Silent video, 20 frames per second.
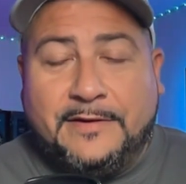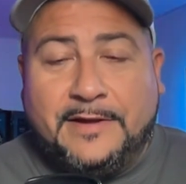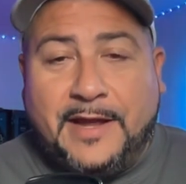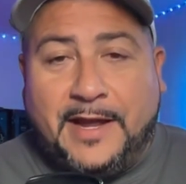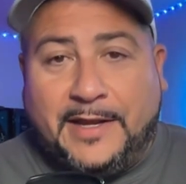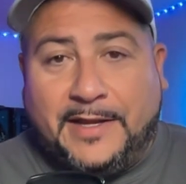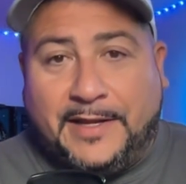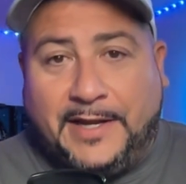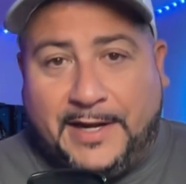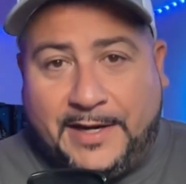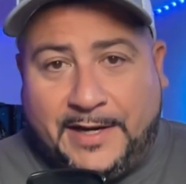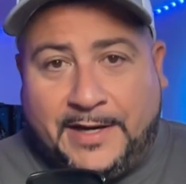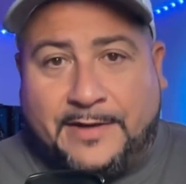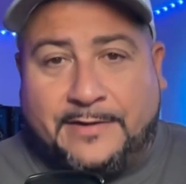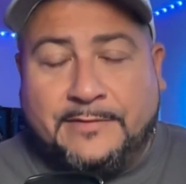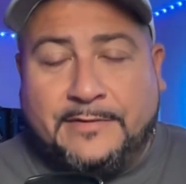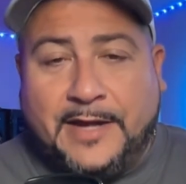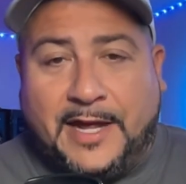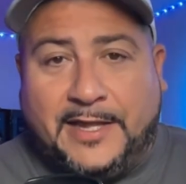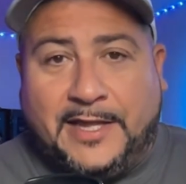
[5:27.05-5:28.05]
and get in,
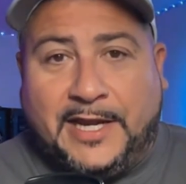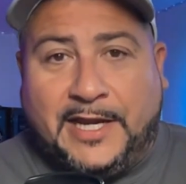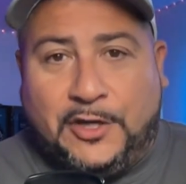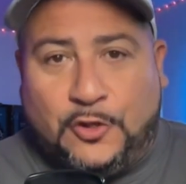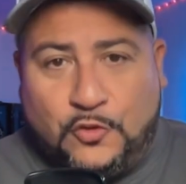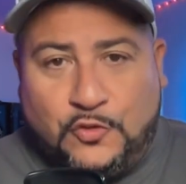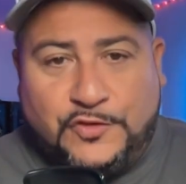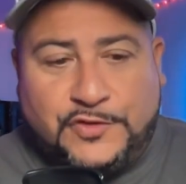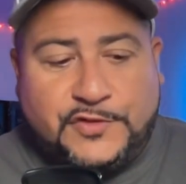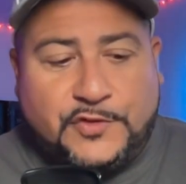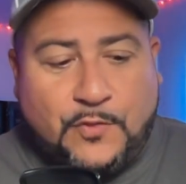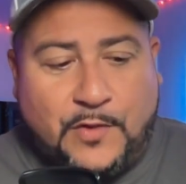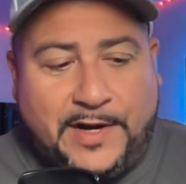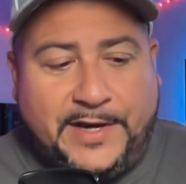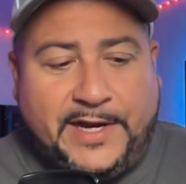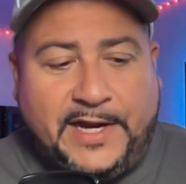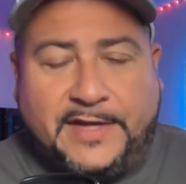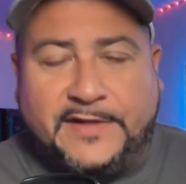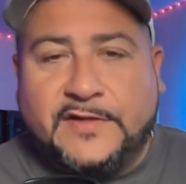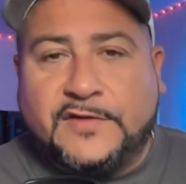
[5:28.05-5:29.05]
and they lose
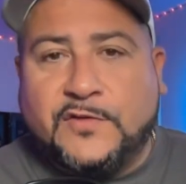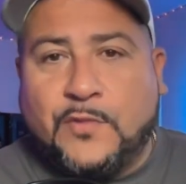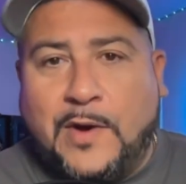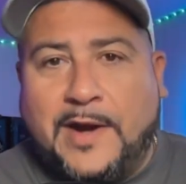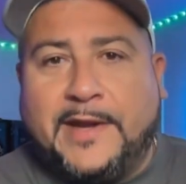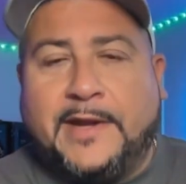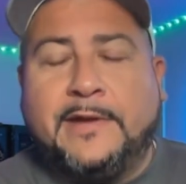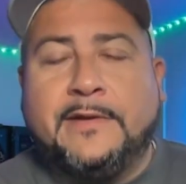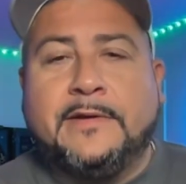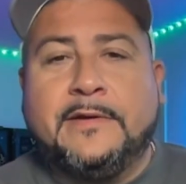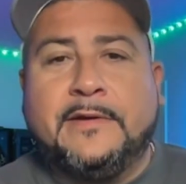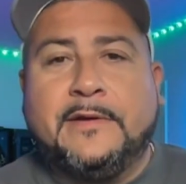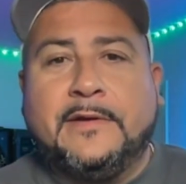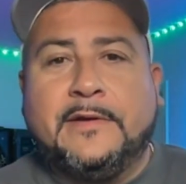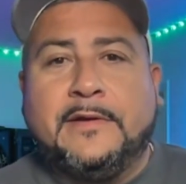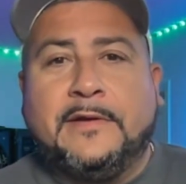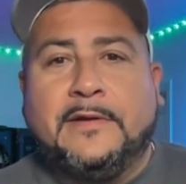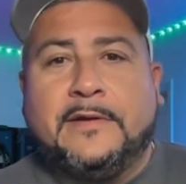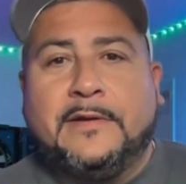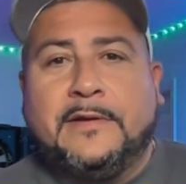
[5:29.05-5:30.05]
28 to 20
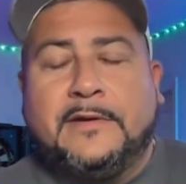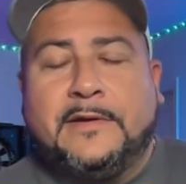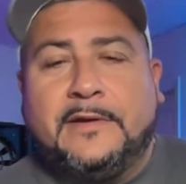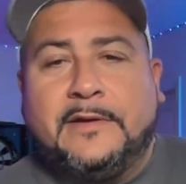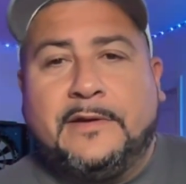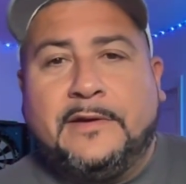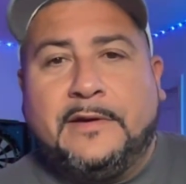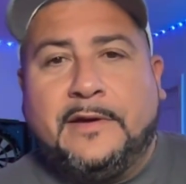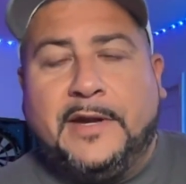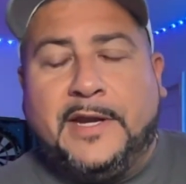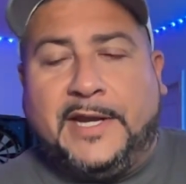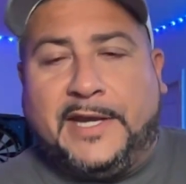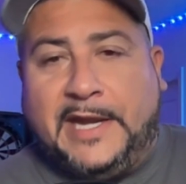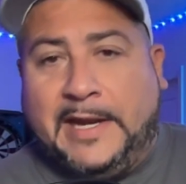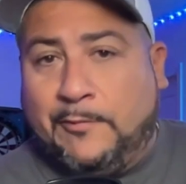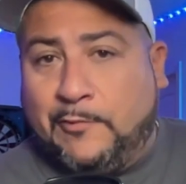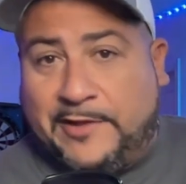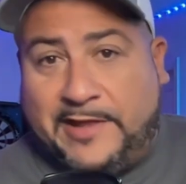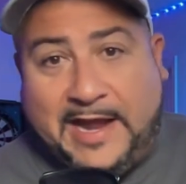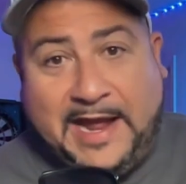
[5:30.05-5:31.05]
in a
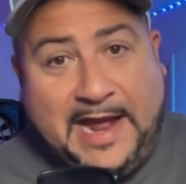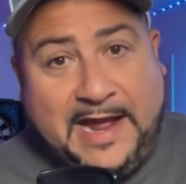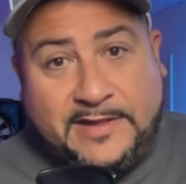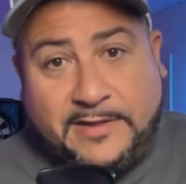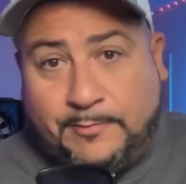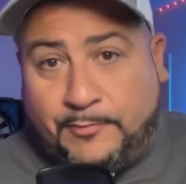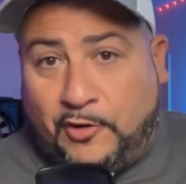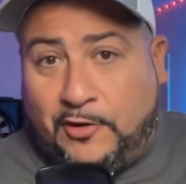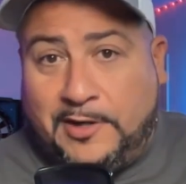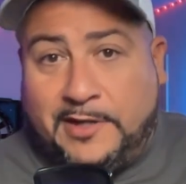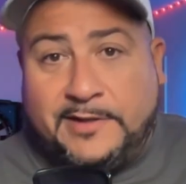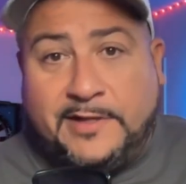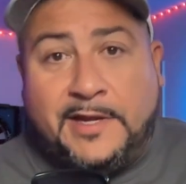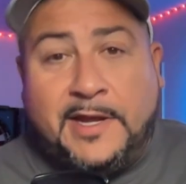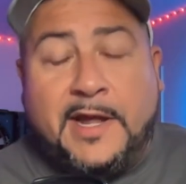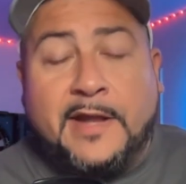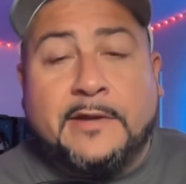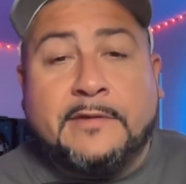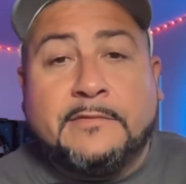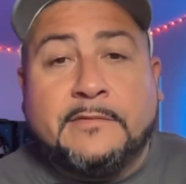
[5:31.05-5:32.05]
game where they had the ball at the
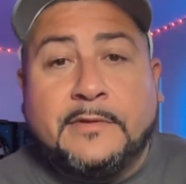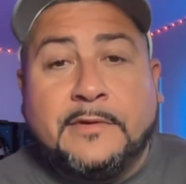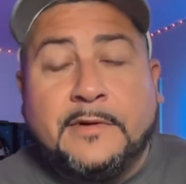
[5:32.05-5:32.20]
end